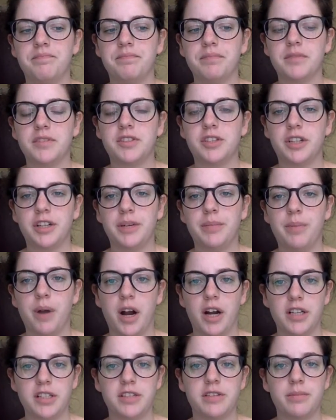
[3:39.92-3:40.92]
certain
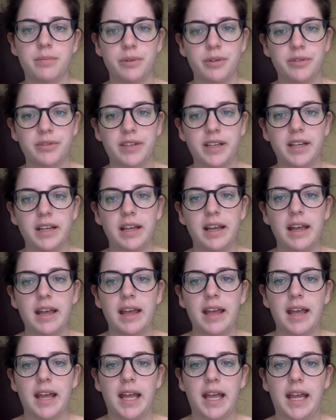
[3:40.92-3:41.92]
parts of the movie,
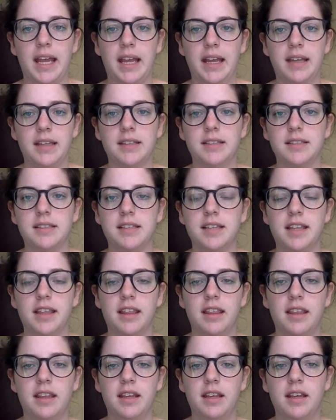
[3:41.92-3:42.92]
and
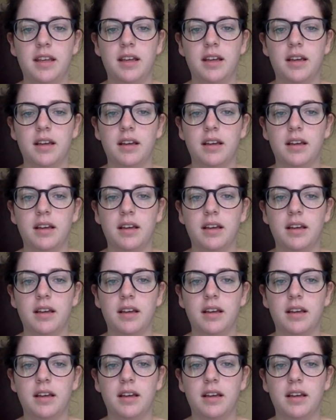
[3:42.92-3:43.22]
the